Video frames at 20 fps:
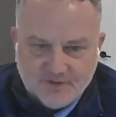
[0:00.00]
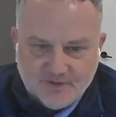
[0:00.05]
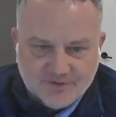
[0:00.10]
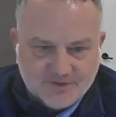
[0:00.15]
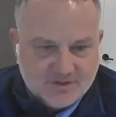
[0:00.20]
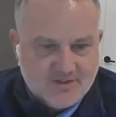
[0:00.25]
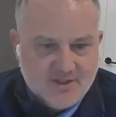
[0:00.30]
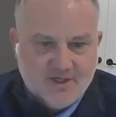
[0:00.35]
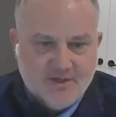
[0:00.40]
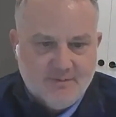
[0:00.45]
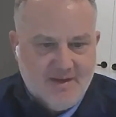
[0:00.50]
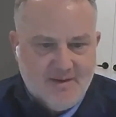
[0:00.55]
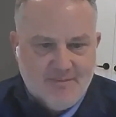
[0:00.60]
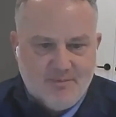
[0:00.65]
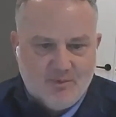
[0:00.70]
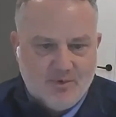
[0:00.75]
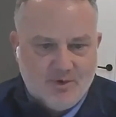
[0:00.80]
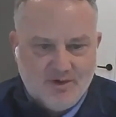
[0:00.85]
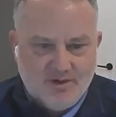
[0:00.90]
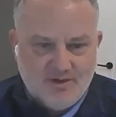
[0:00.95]
there's a ton of
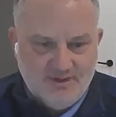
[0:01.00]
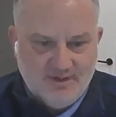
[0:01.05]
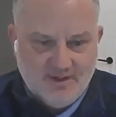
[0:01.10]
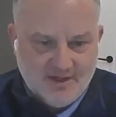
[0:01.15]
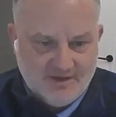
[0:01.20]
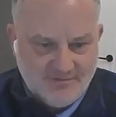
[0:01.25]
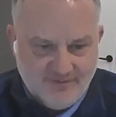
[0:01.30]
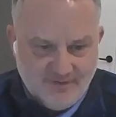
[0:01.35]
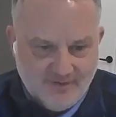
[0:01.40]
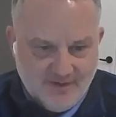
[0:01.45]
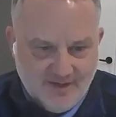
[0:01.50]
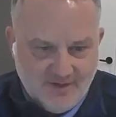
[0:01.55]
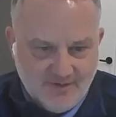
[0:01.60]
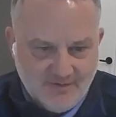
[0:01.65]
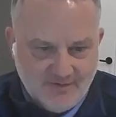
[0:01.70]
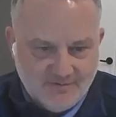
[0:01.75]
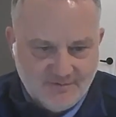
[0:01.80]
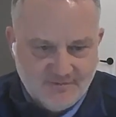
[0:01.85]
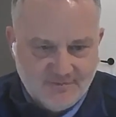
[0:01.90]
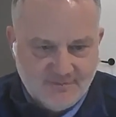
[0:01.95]
paperwork you got to fill
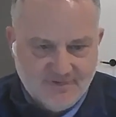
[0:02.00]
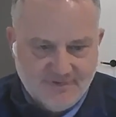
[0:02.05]
out.